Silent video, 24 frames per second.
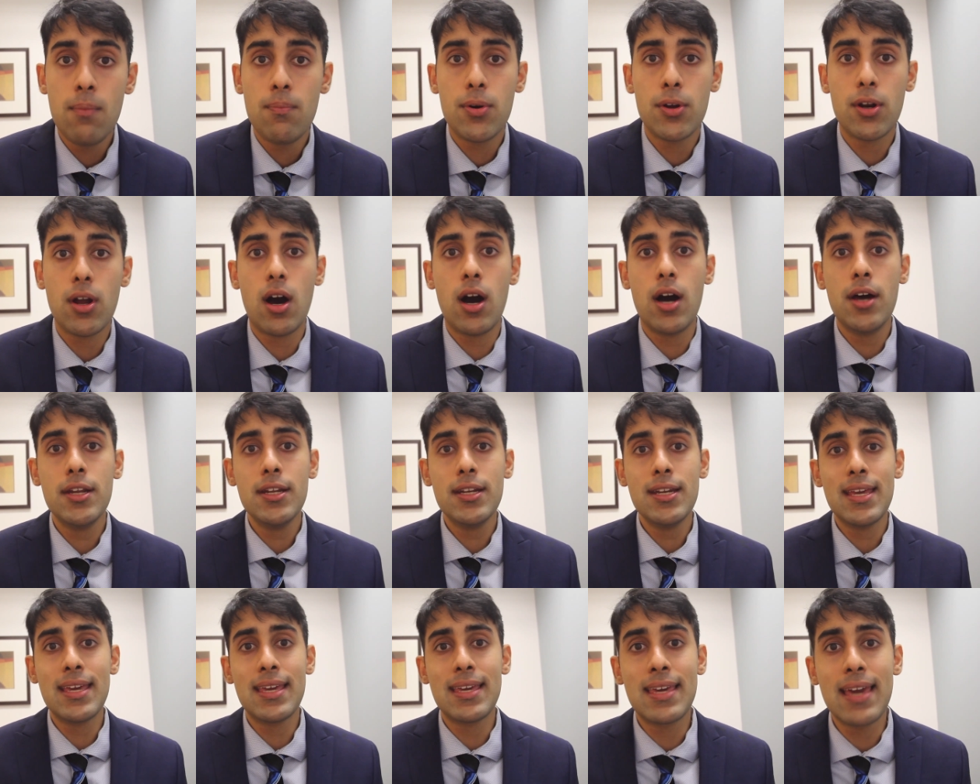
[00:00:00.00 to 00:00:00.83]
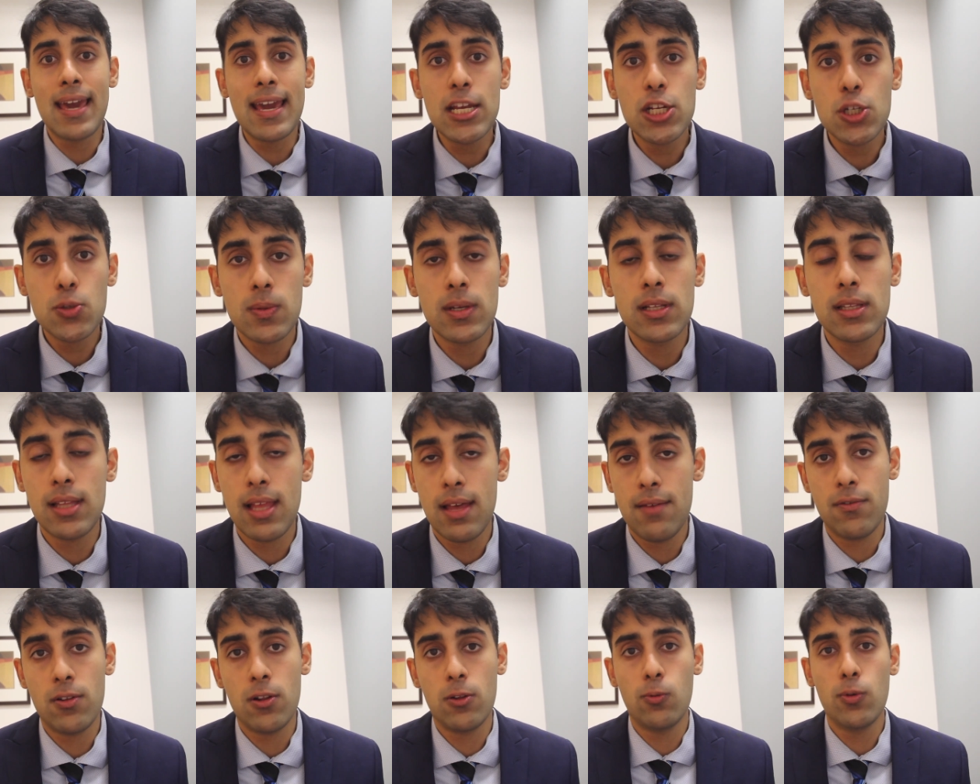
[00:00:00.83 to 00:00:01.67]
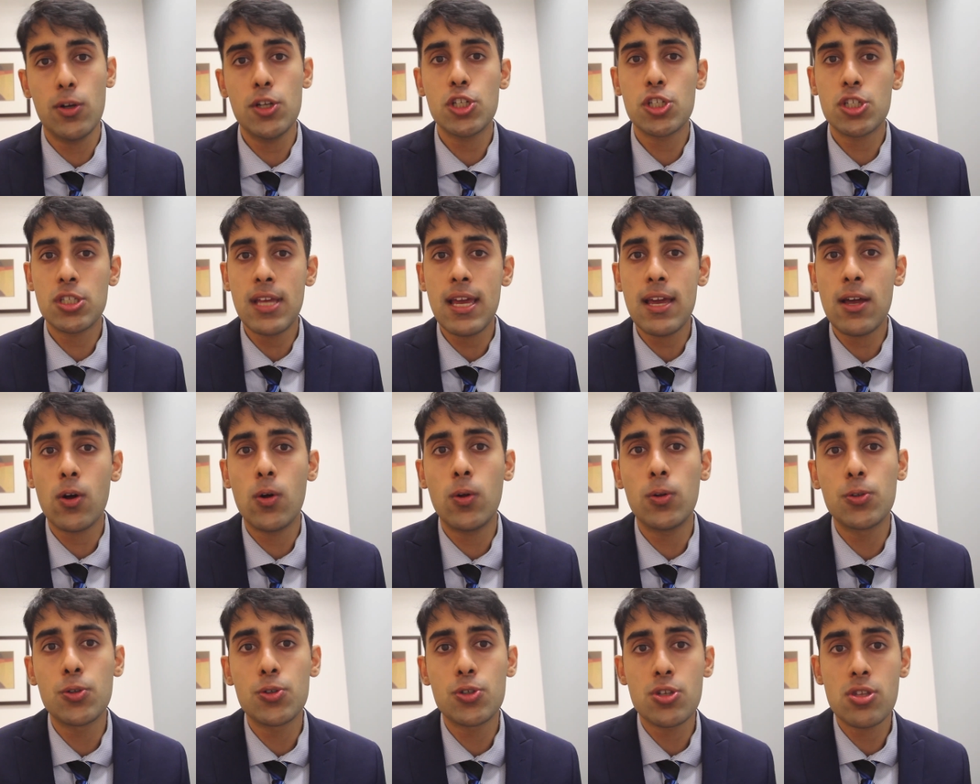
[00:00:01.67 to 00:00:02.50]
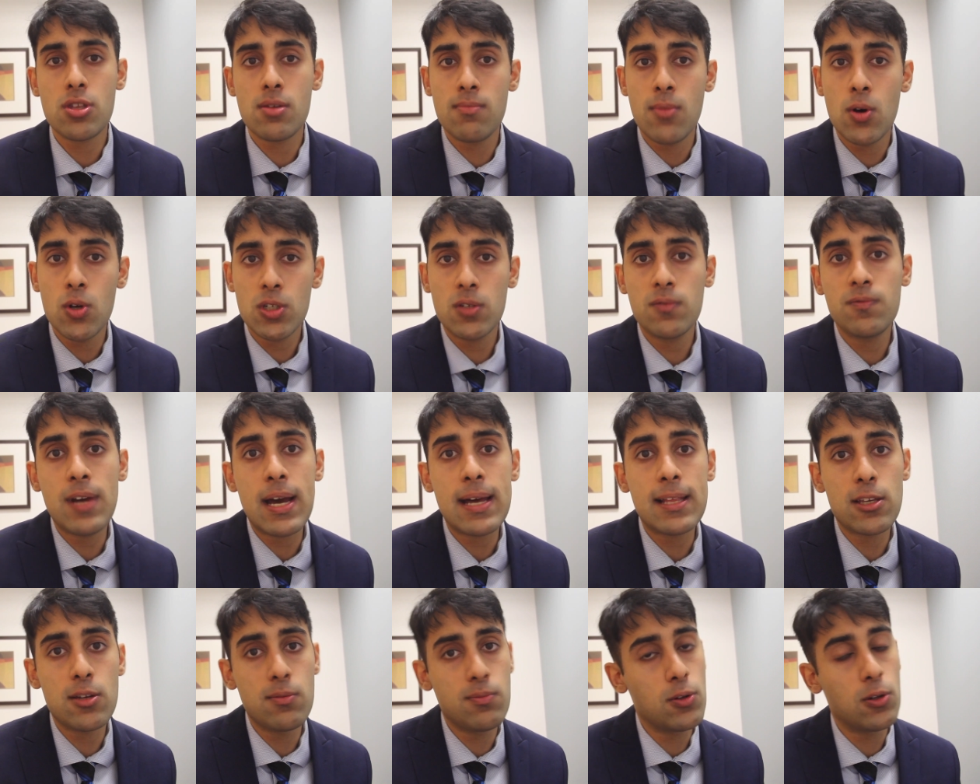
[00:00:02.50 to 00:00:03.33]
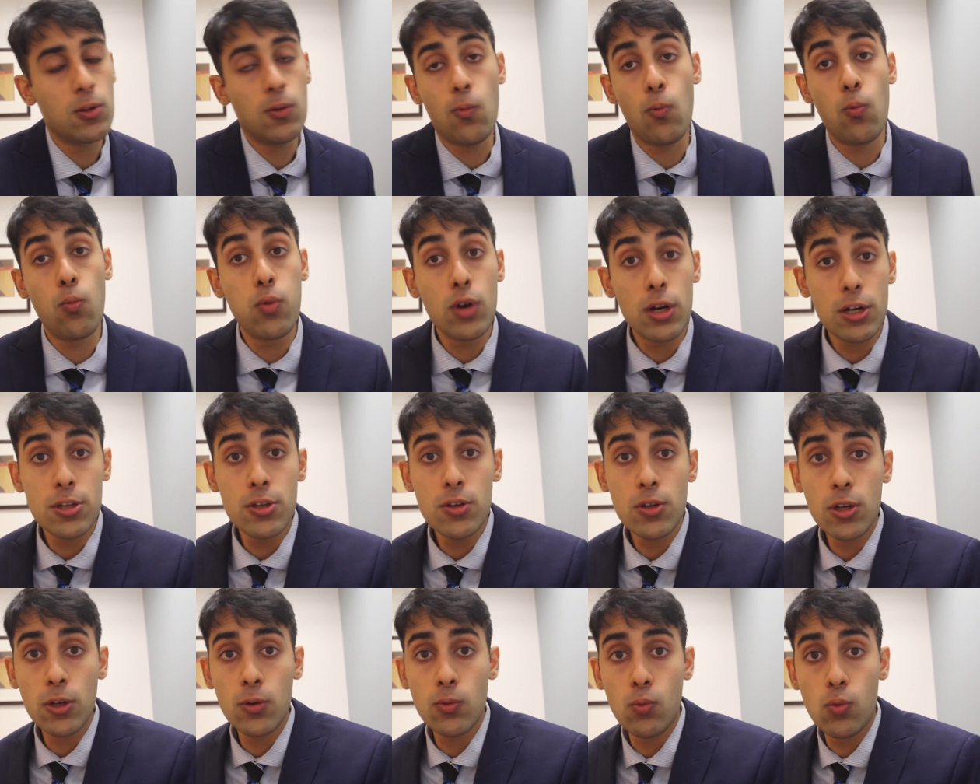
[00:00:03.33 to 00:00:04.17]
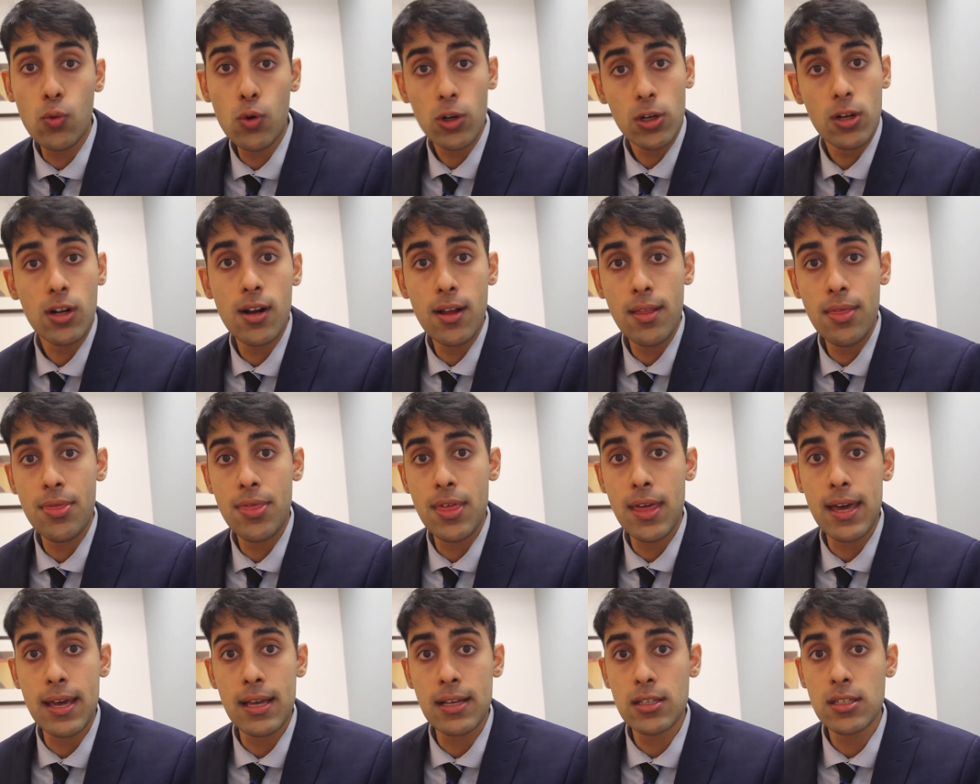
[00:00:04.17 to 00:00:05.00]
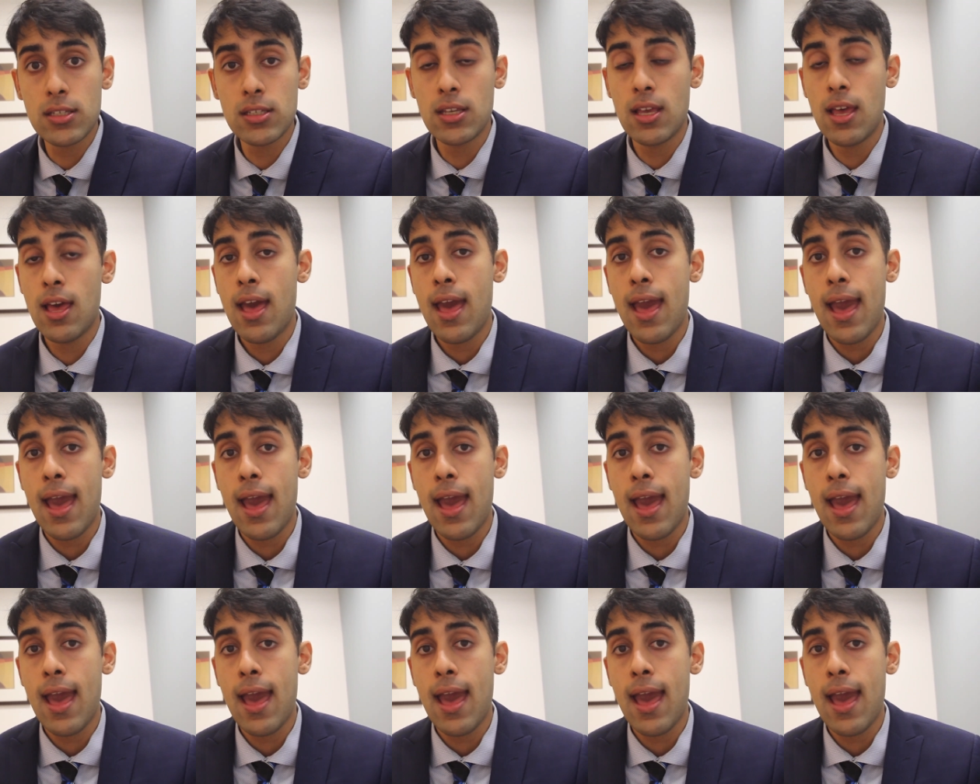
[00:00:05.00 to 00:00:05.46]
but on an engagement level, which stakeholders are the most valuable, where you can work on things,